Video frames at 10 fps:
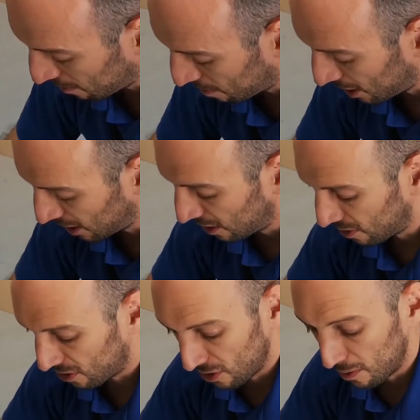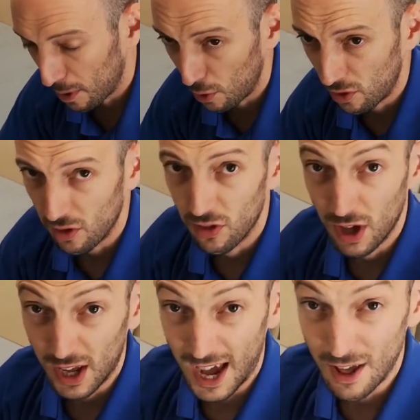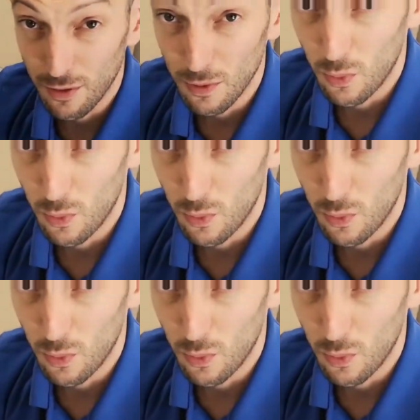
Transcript: pinions and the motors engagement